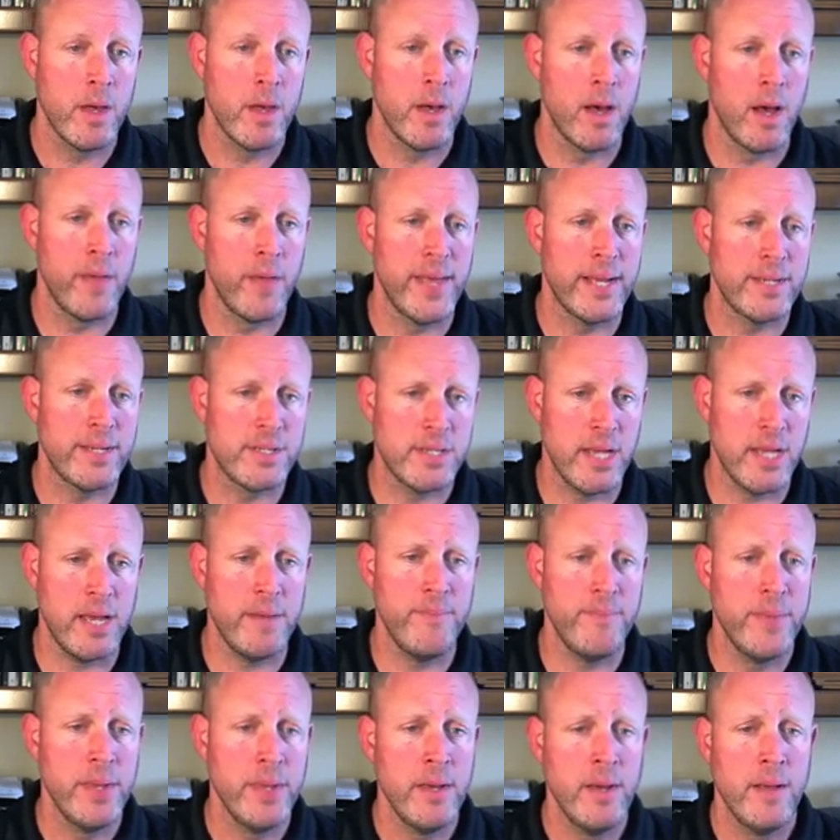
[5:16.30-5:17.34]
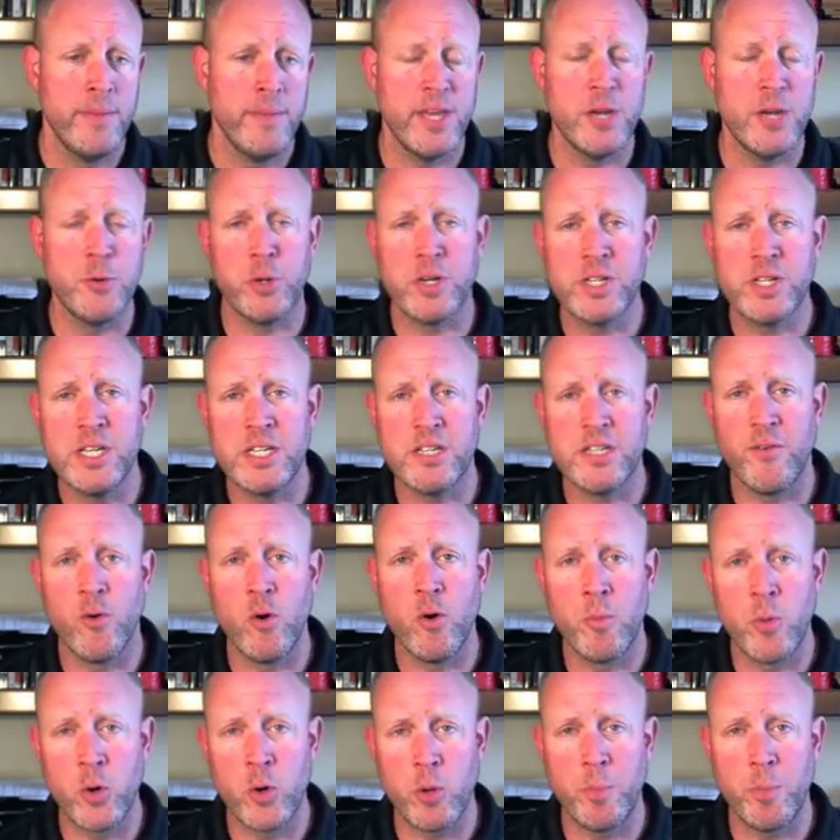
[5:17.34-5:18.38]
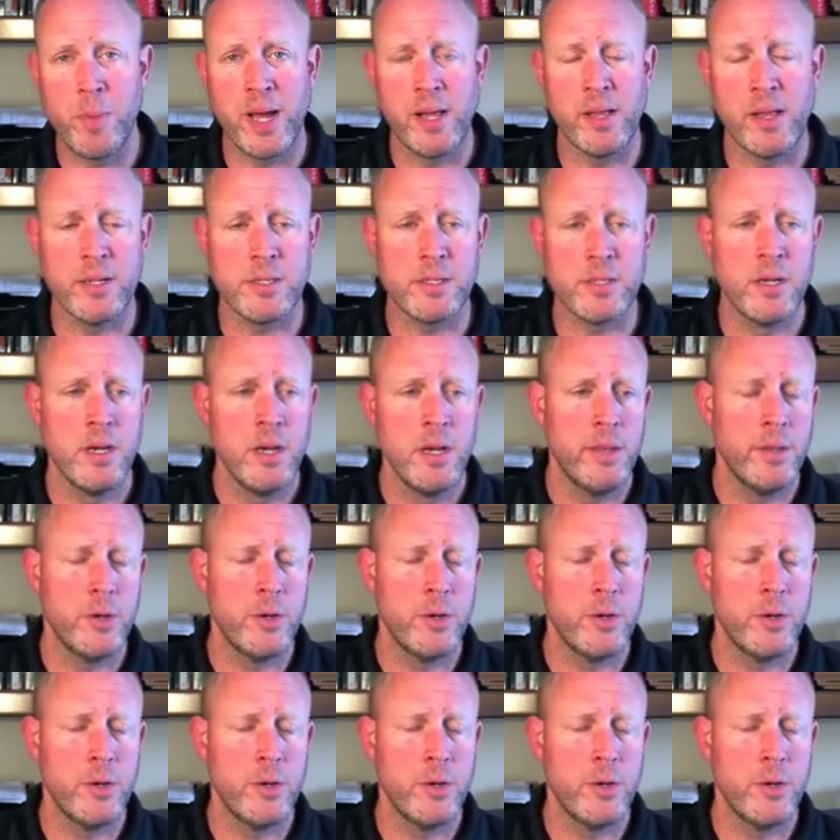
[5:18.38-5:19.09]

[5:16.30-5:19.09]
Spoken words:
That said, the intricacies of hormonal balance,